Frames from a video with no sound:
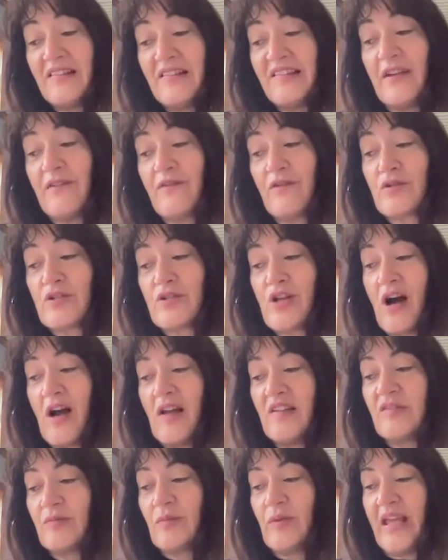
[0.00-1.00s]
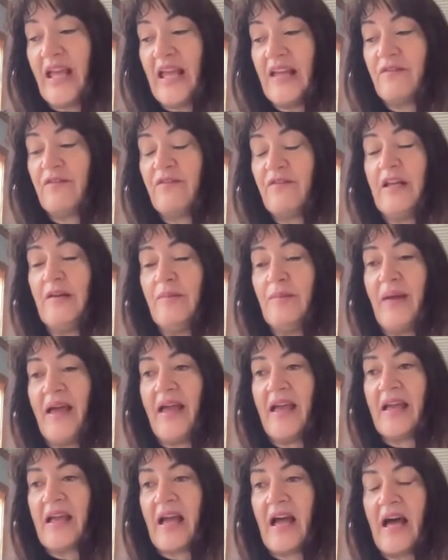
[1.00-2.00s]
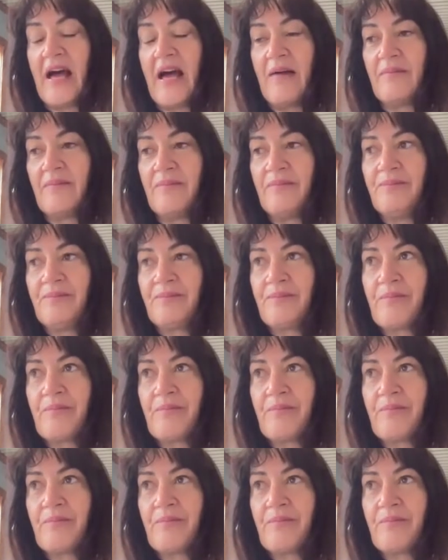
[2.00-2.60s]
several times we had feedback um,